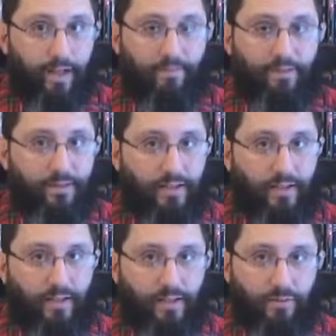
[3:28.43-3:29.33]
I've done
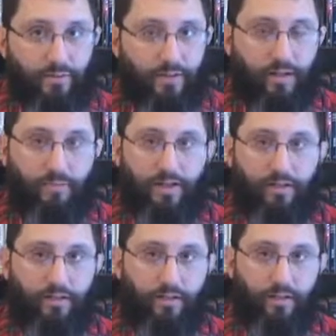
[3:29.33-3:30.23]
that. I used to
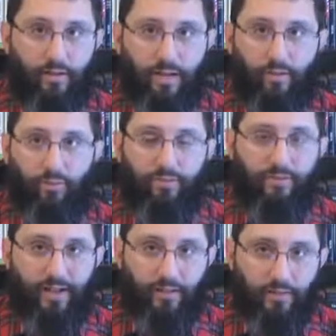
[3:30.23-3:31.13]
recommend uh, Edward
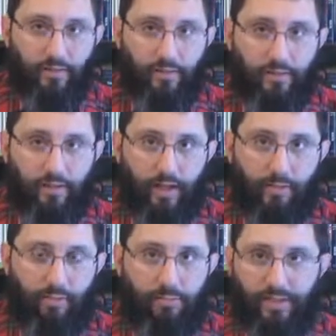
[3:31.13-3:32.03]
Fenninger,
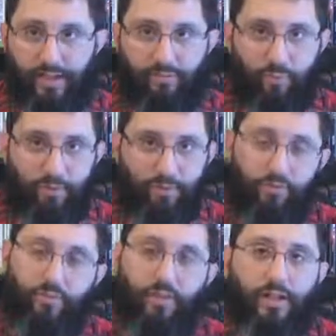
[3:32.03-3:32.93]
Edward PF
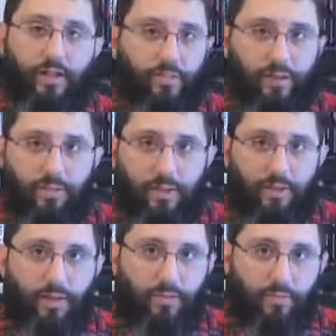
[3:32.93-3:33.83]
123. I don't
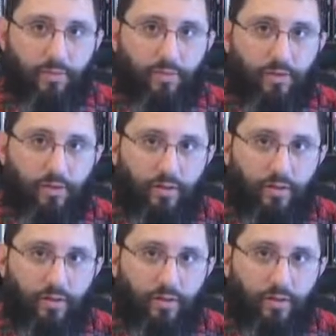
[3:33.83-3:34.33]
recommend him anymore.